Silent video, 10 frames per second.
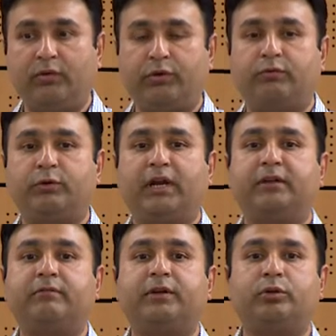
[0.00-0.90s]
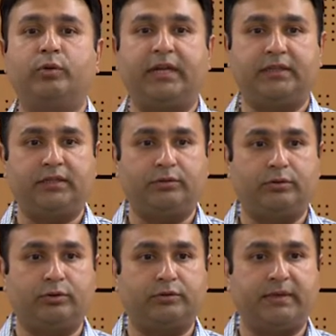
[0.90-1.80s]
We would not even do anything
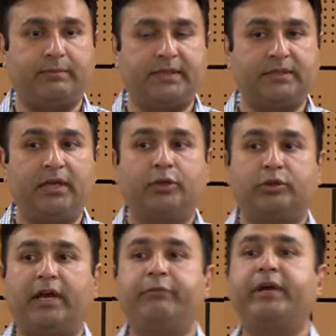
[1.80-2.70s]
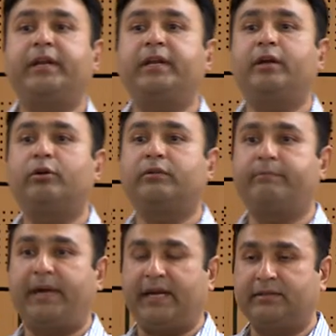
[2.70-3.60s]
to those babies. So now we are running out
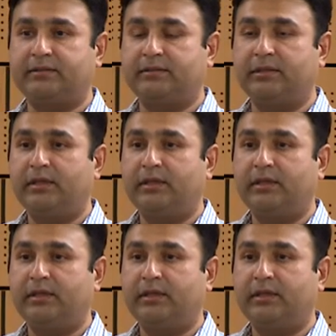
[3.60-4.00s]
of beds.